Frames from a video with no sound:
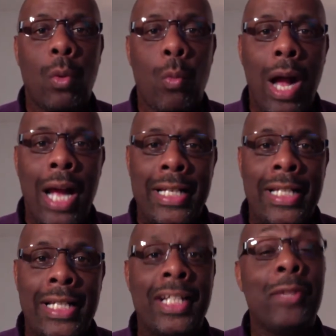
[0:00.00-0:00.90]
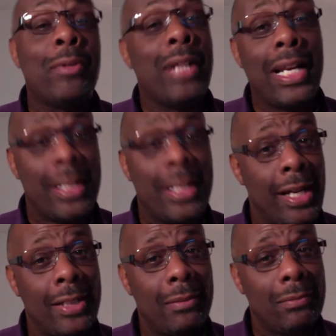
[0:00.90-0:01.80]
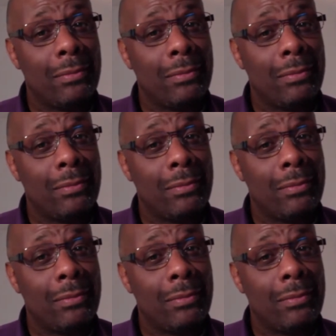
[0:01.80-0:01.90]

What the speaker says: Why Didn't You Get It Done?